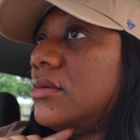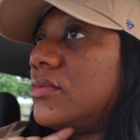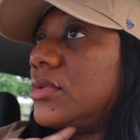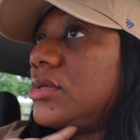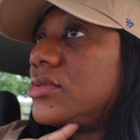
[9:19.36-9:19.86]

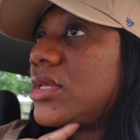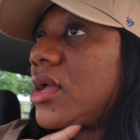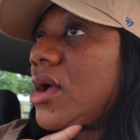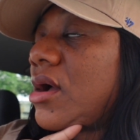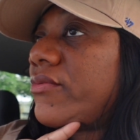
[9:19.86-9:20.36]
when you
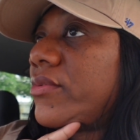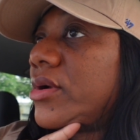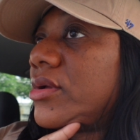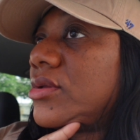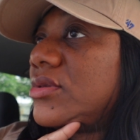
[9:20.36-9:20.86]
take off
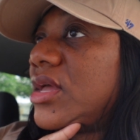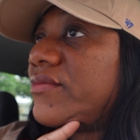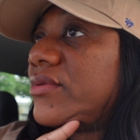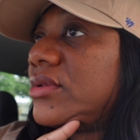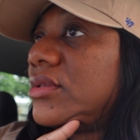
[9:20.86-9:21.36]
work, you
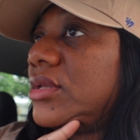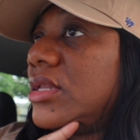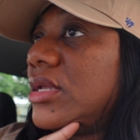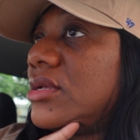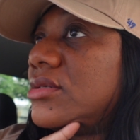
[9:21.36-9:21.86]
definitely
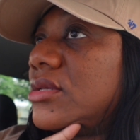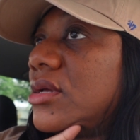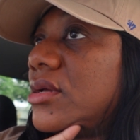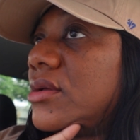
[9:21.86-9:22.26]
need to